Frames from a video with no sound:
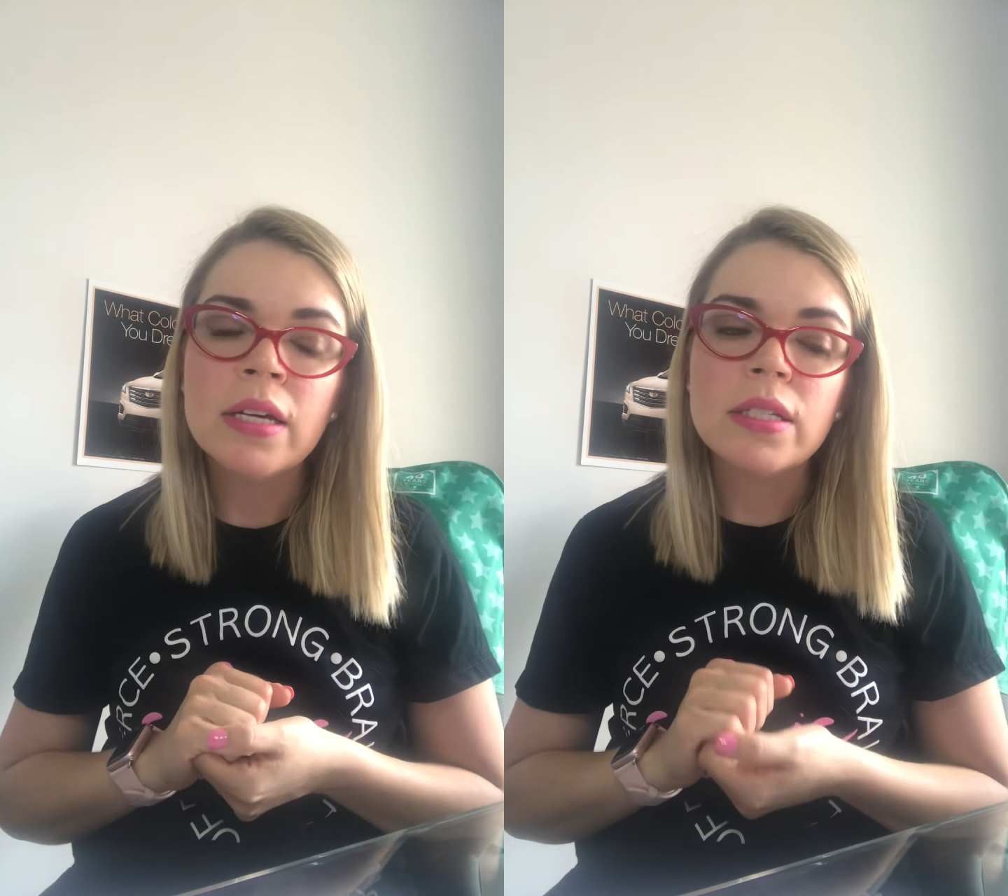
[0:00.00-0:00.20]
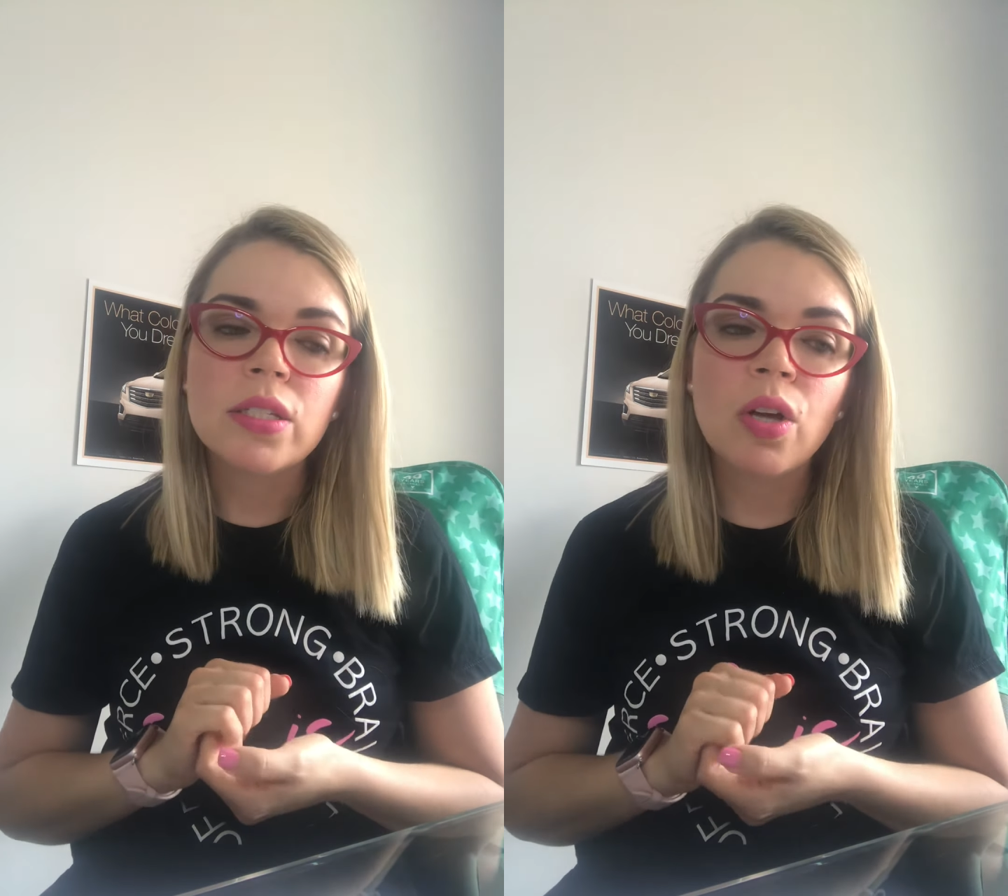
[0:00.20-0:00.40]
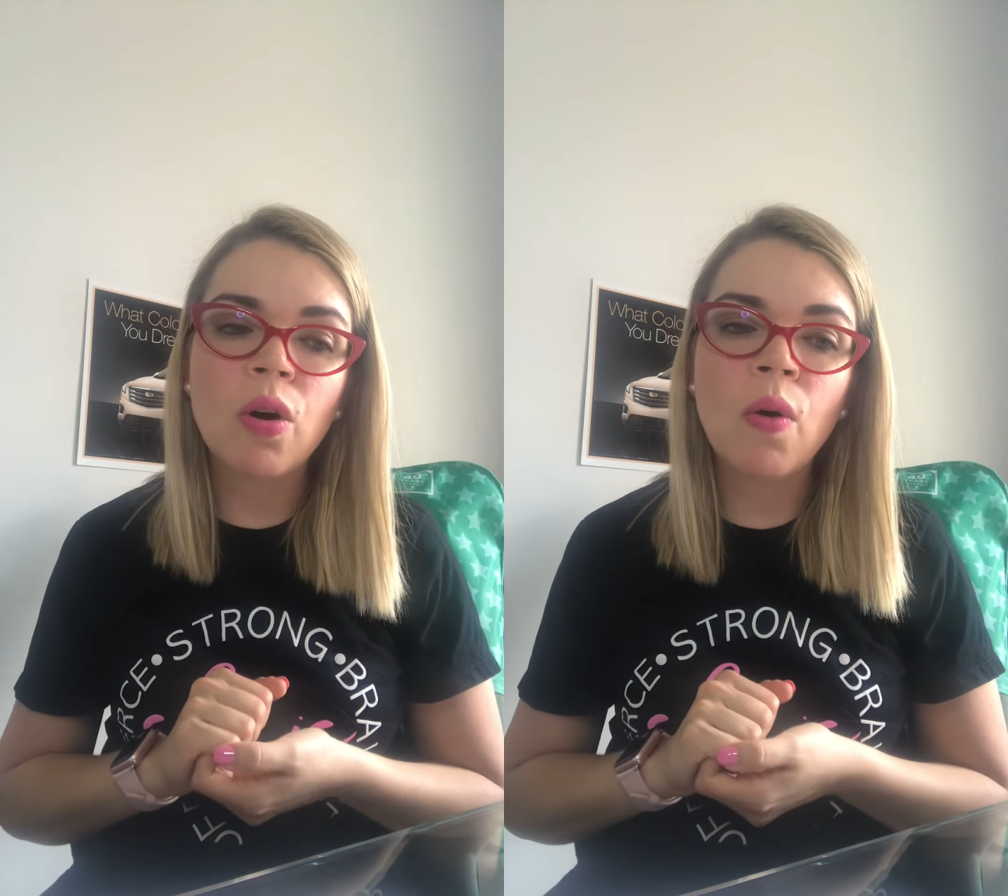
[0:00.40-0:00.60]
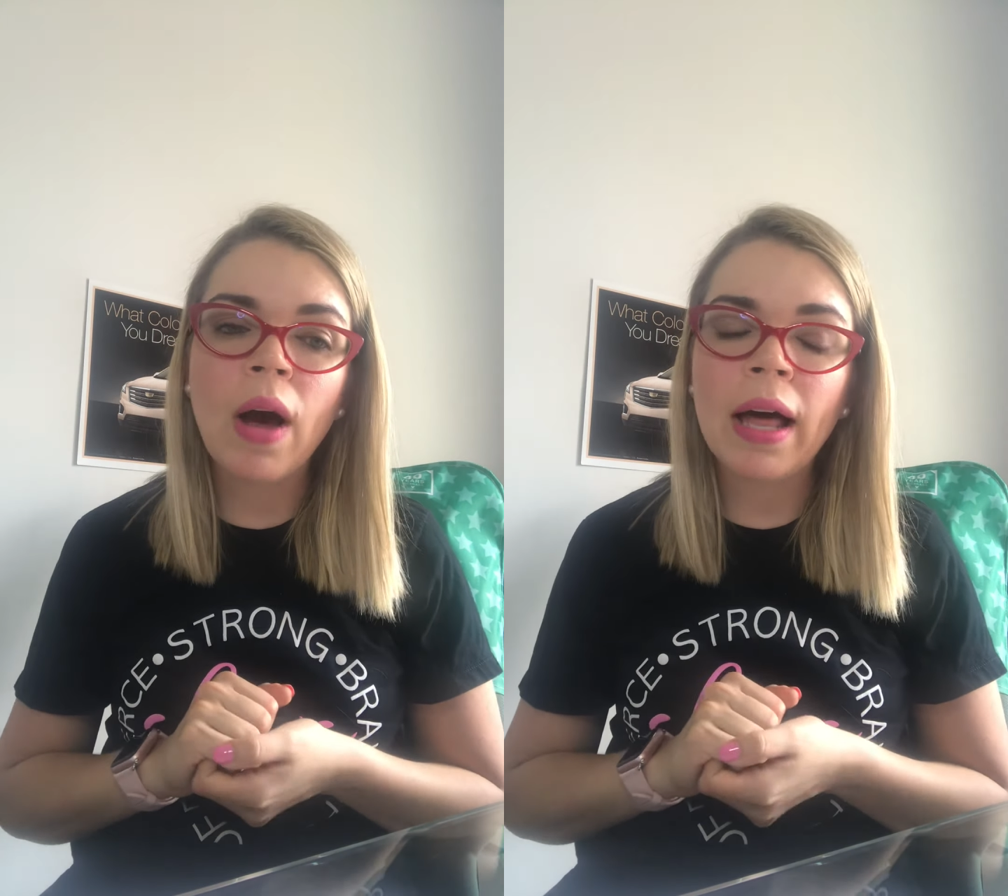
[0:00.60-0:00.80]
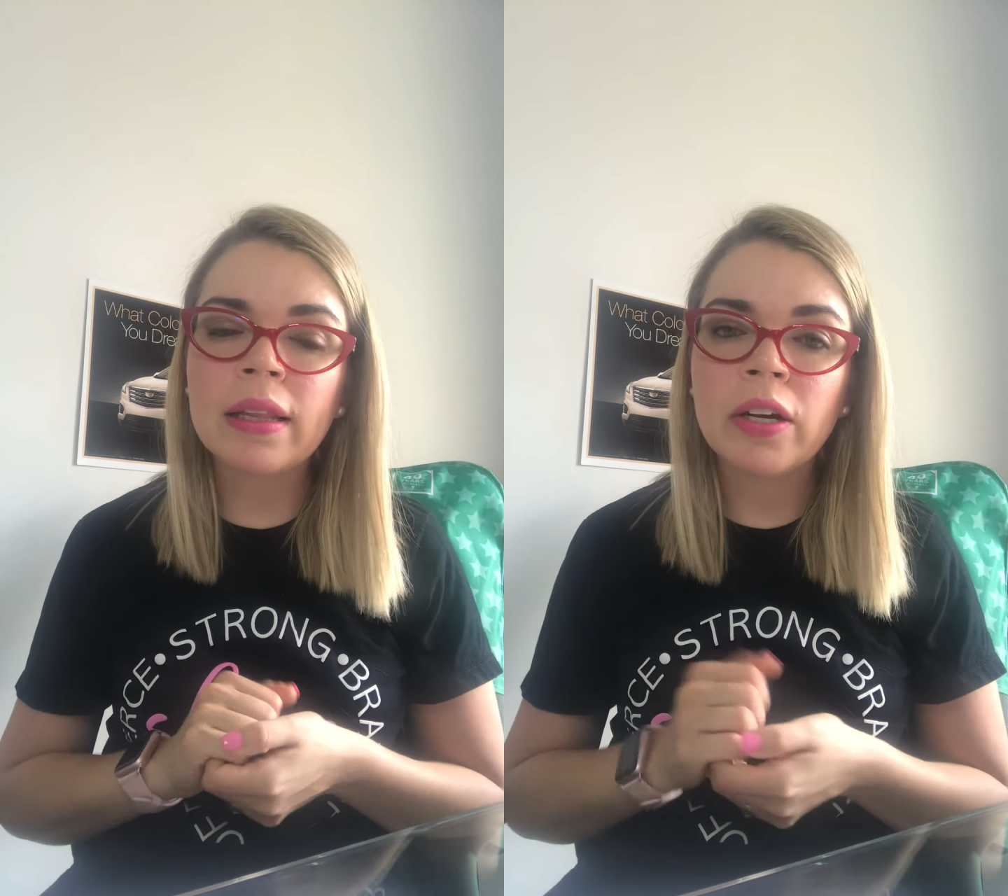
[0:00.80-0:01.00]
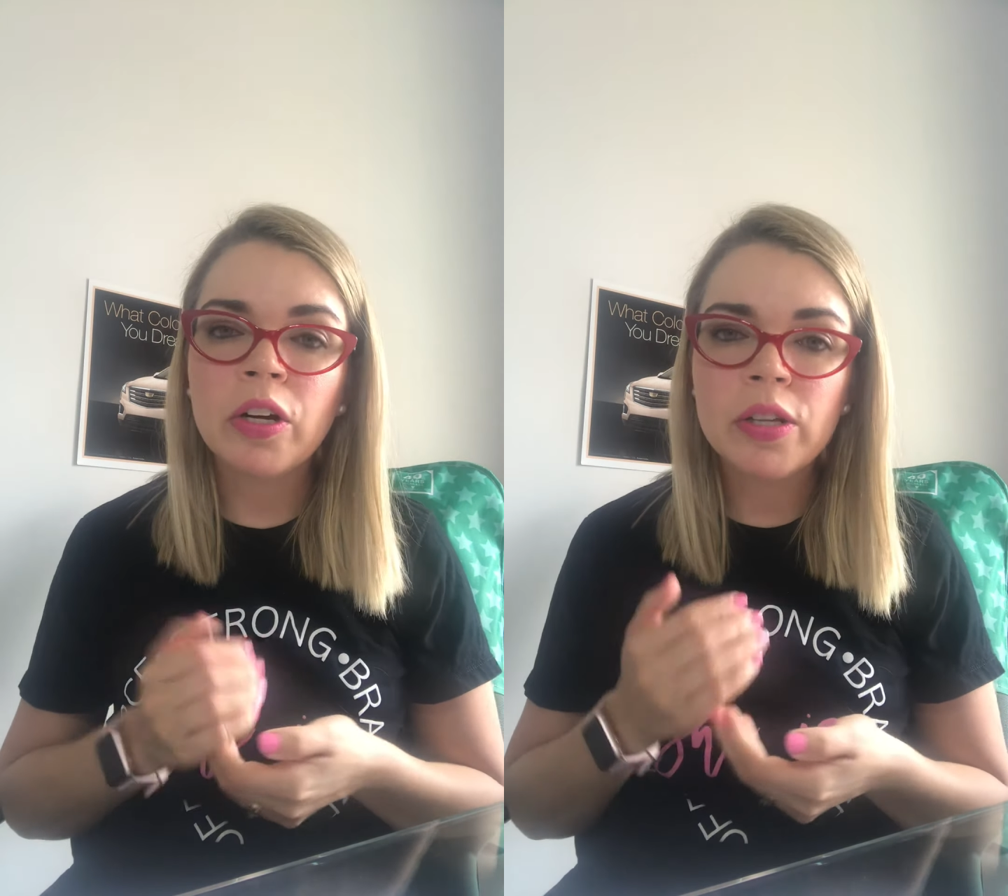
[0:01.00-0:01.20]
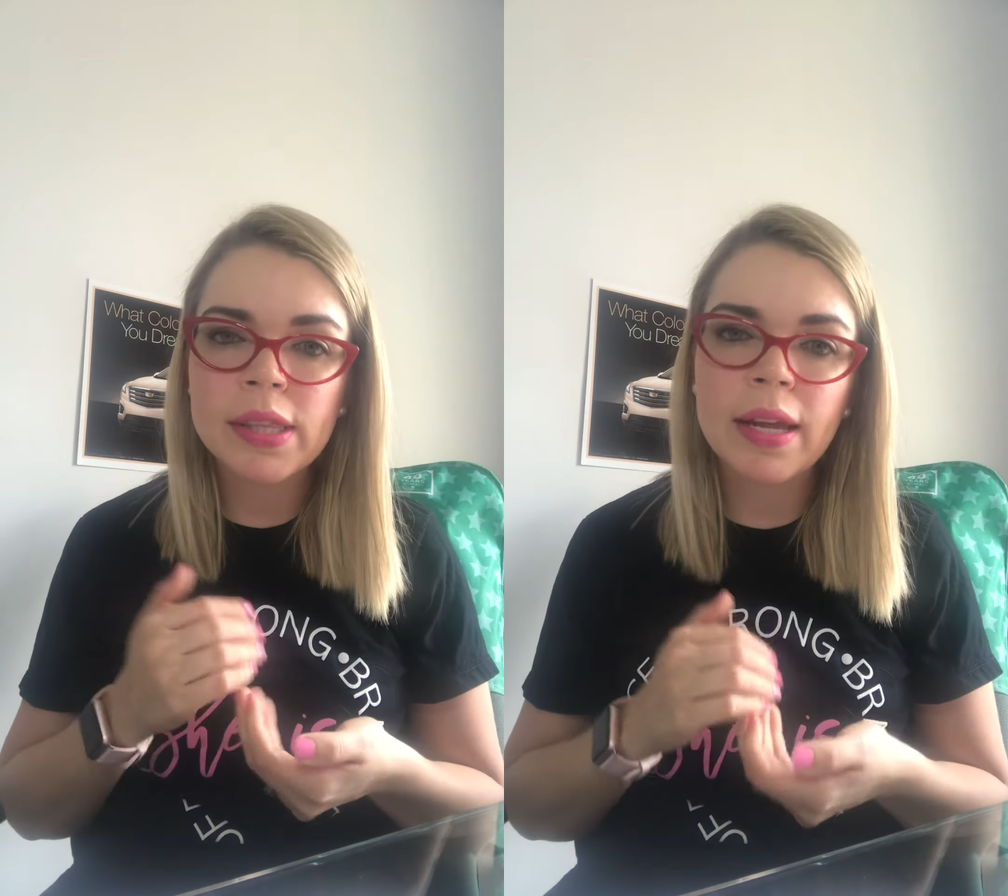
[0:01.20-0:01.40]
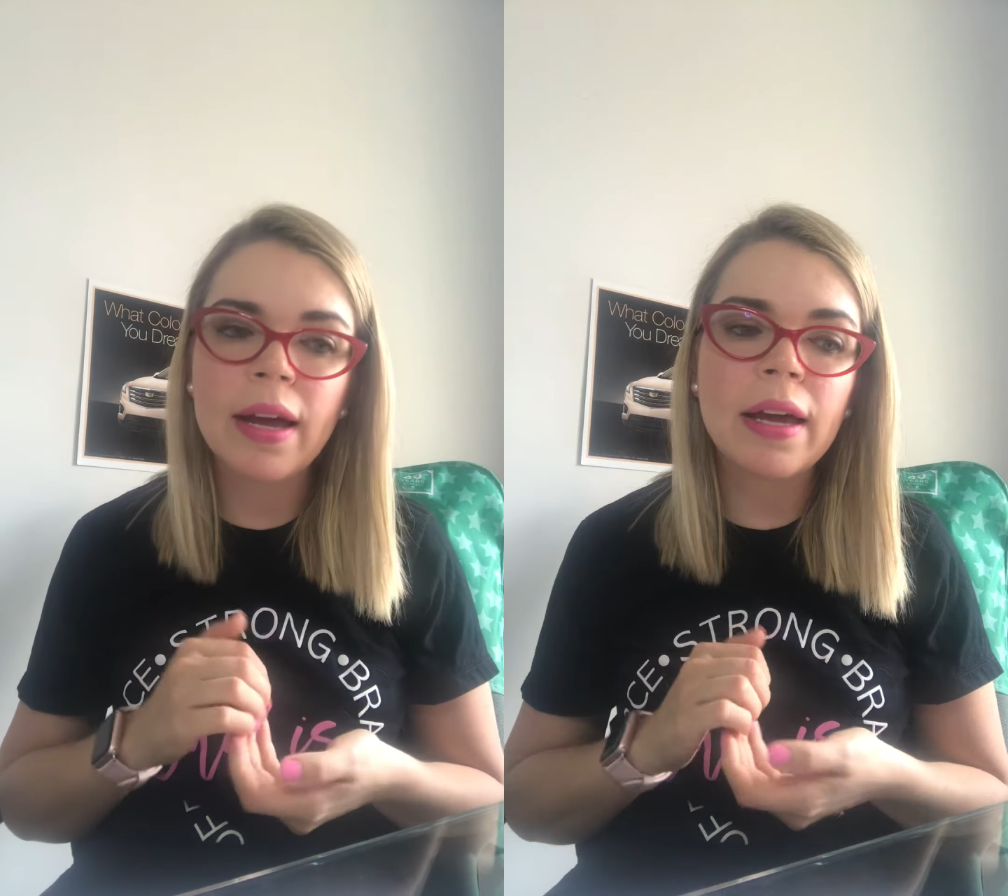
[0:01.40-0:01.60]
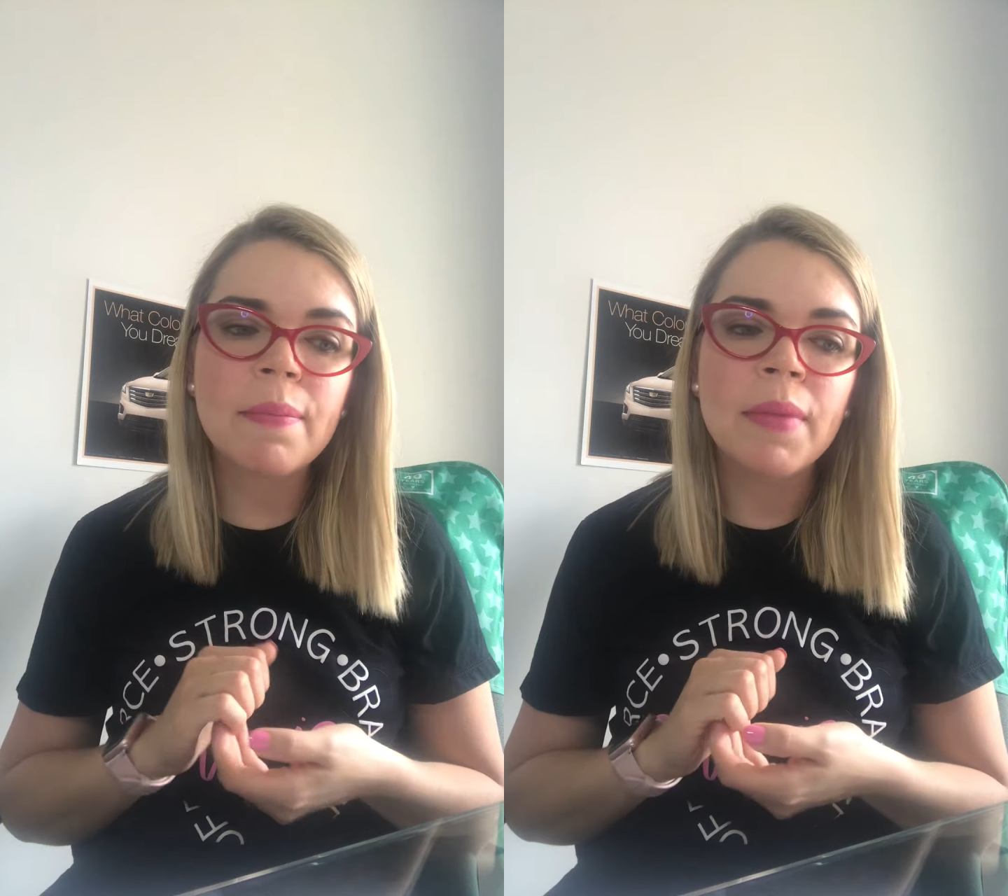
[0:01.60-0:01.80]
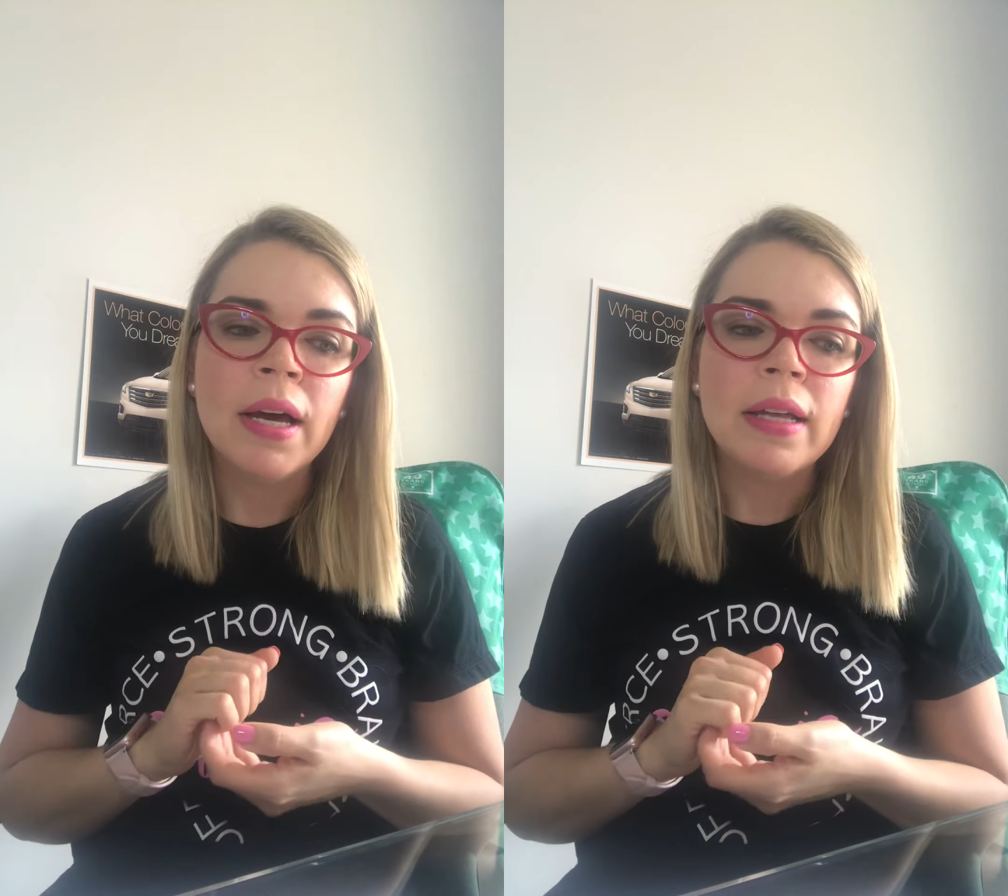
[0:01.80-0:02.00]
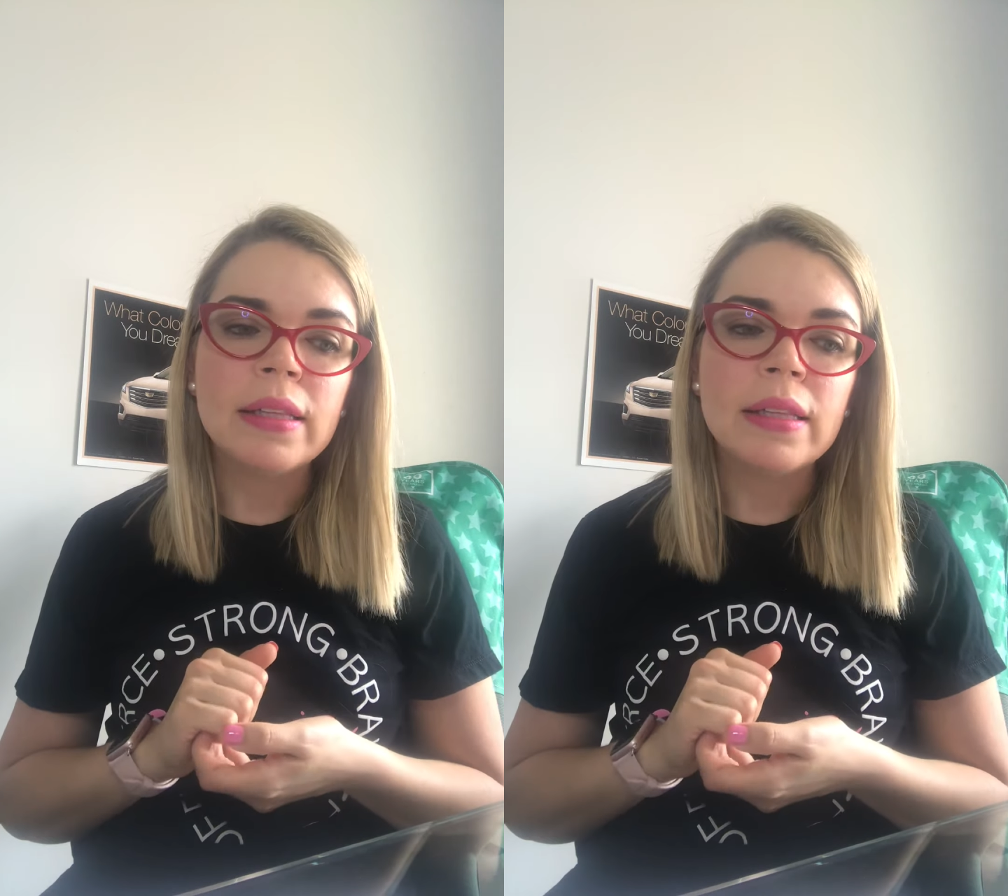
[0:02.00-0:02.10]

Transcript: So at her time,